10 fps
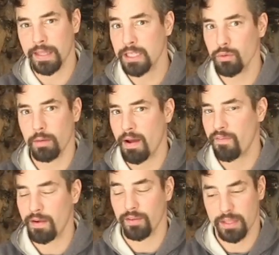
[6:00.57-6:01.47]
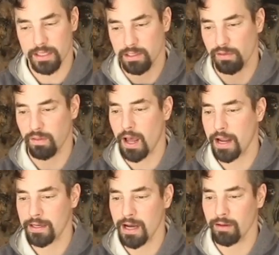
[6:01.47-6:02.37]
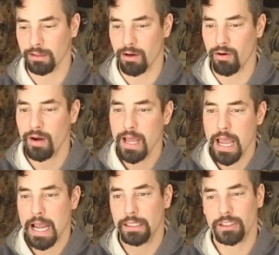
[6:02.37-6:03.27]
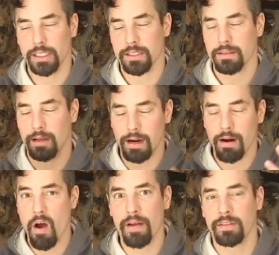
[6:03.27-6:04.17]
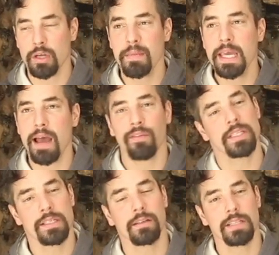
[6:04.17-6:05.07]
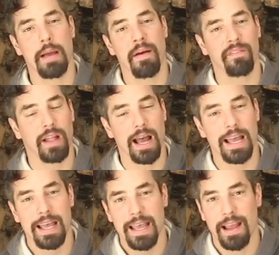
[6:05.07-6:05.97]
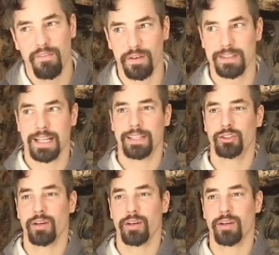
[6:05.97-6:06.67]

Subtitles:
And that's one of my favorite things is flying down low and just, I don't know, to me, every single time I fly, it feels like a